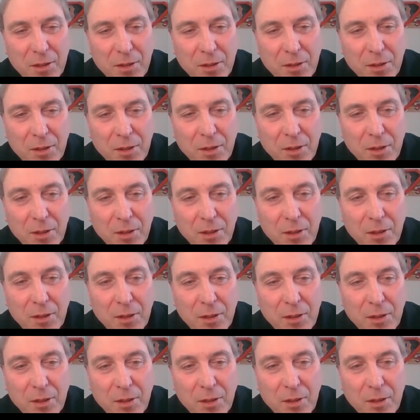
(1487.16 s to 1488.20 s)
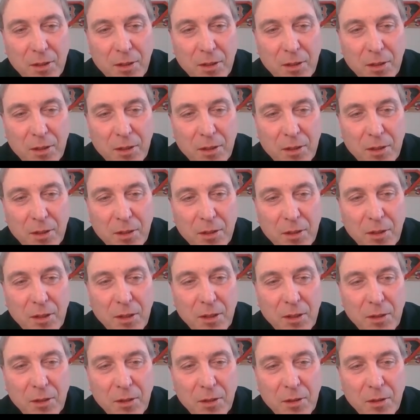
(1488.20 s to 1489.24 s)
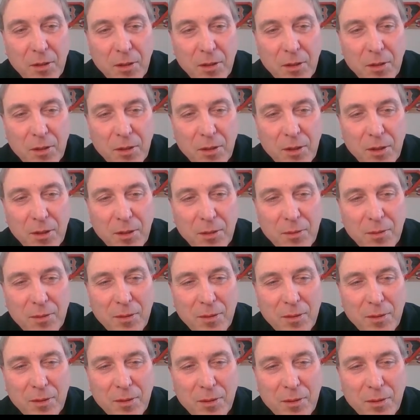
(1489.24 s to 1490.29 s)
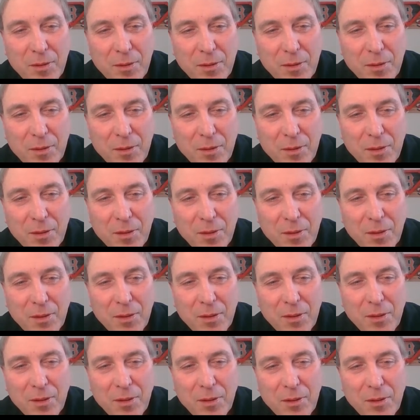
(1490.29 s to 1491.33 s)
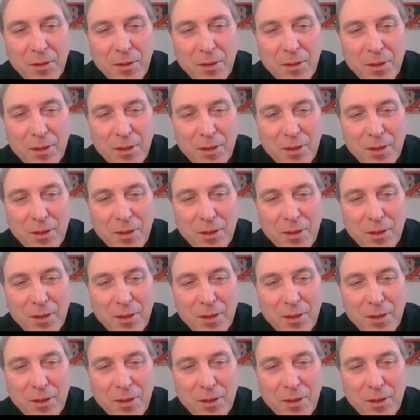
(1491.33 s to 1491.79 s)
No words are spoken by the person on screen.